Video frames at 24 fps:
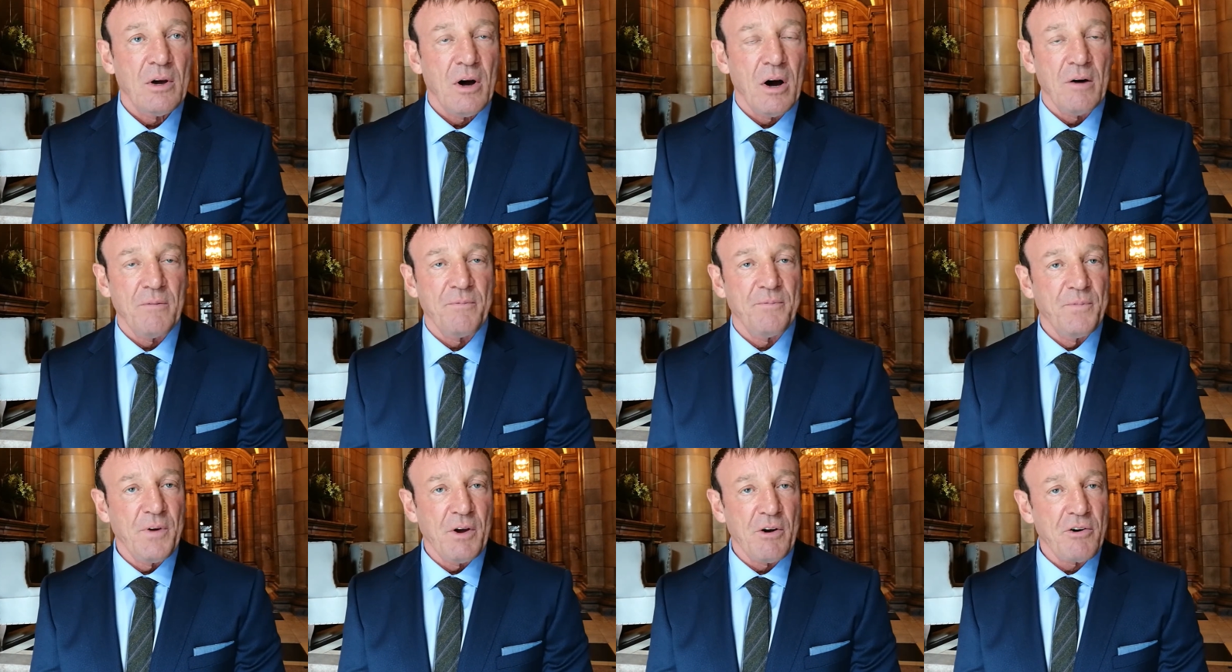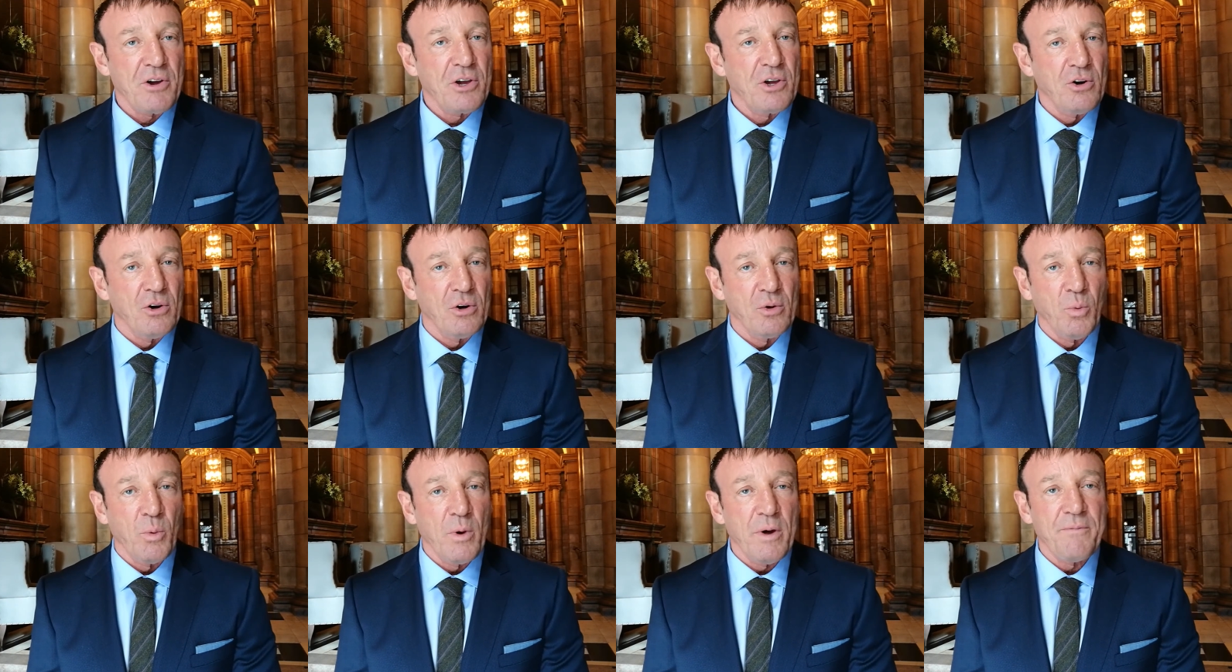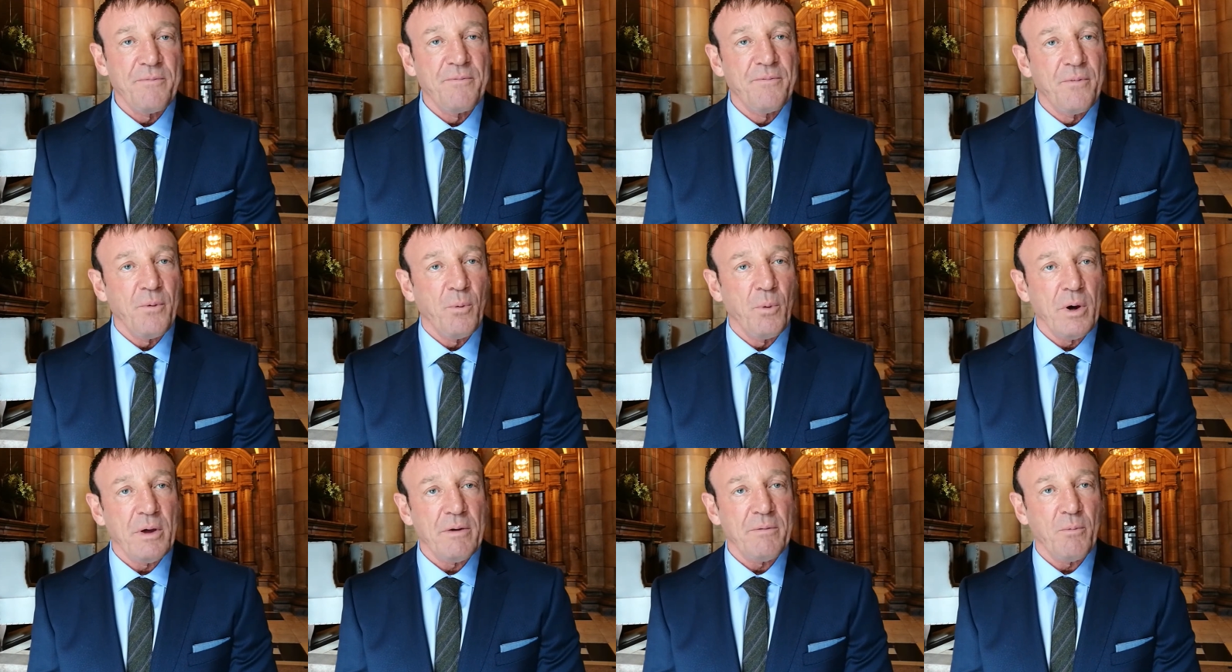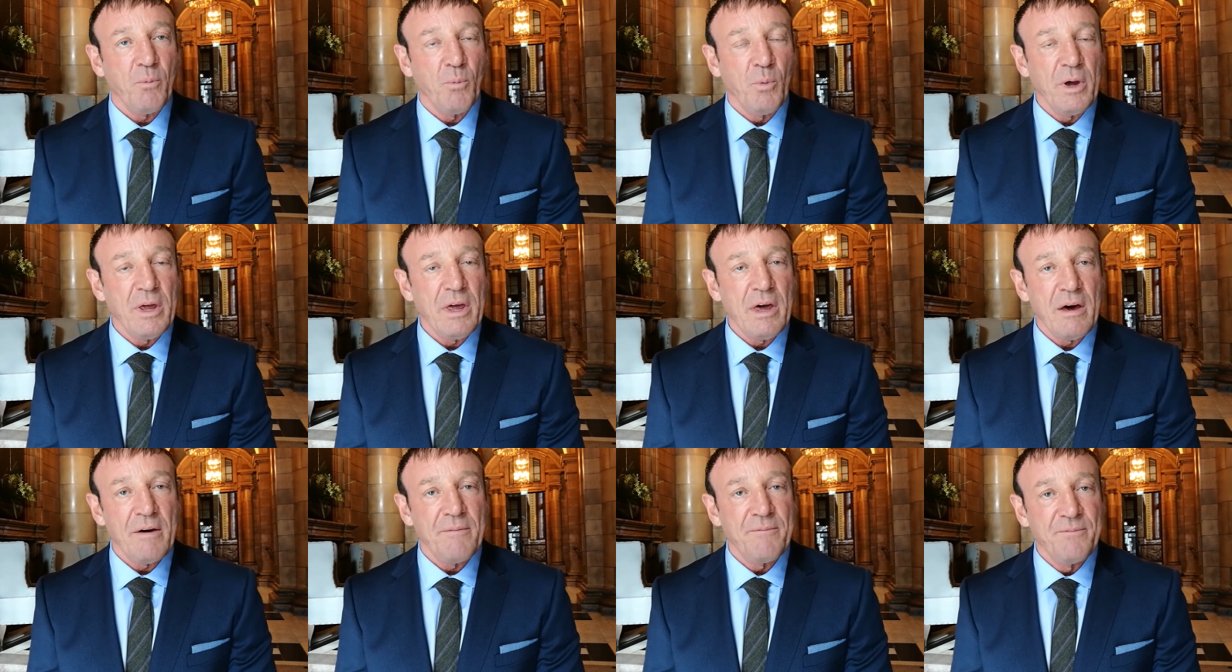Oh, very good.
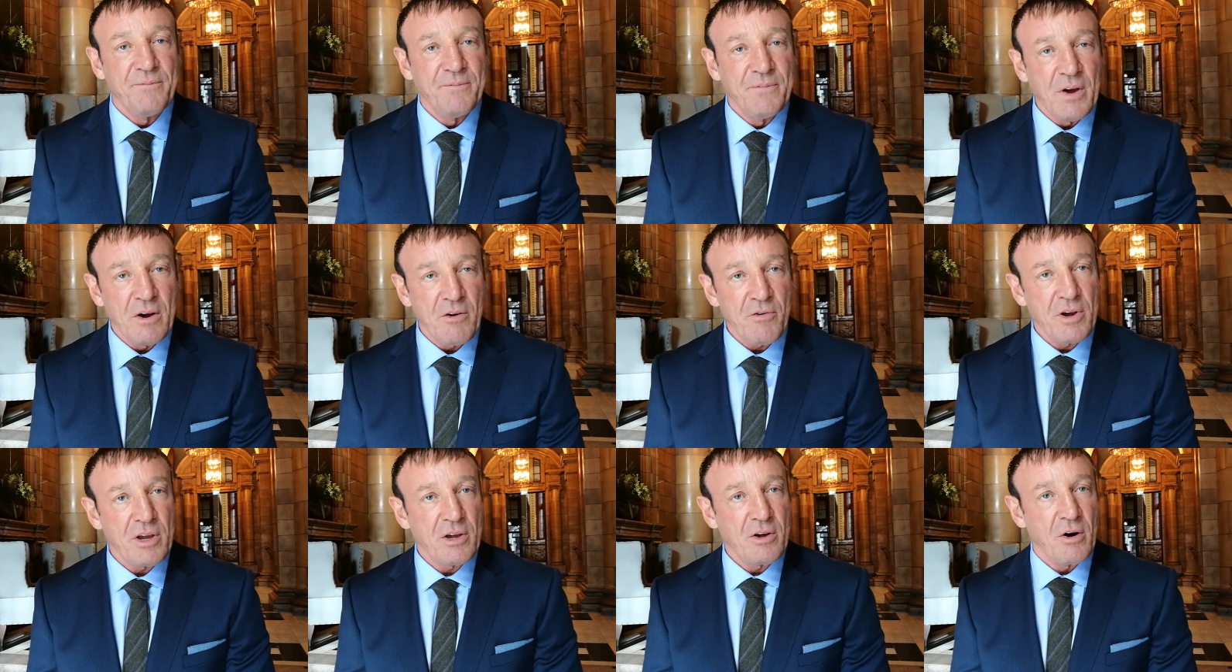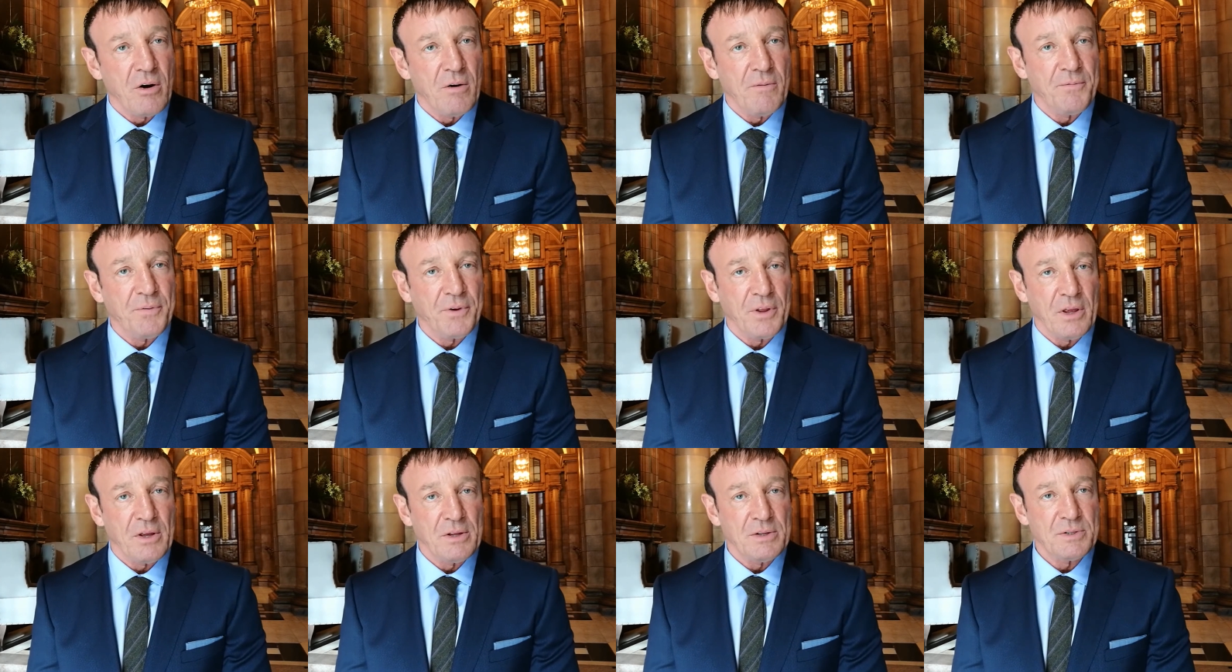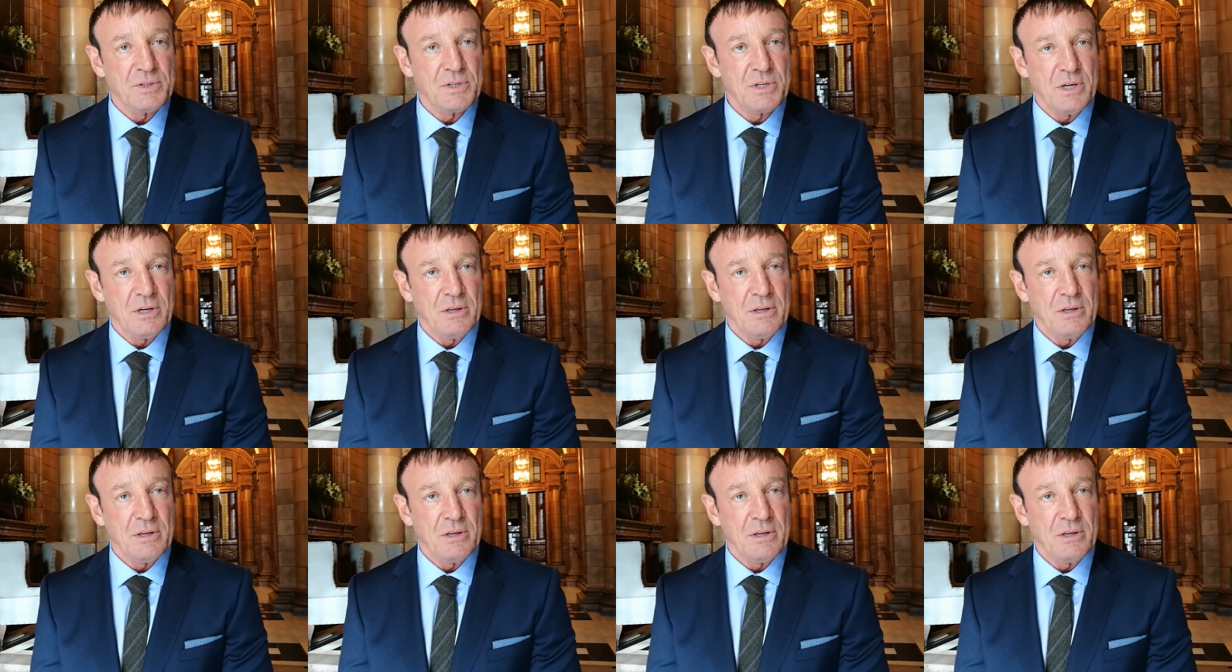We are very confident.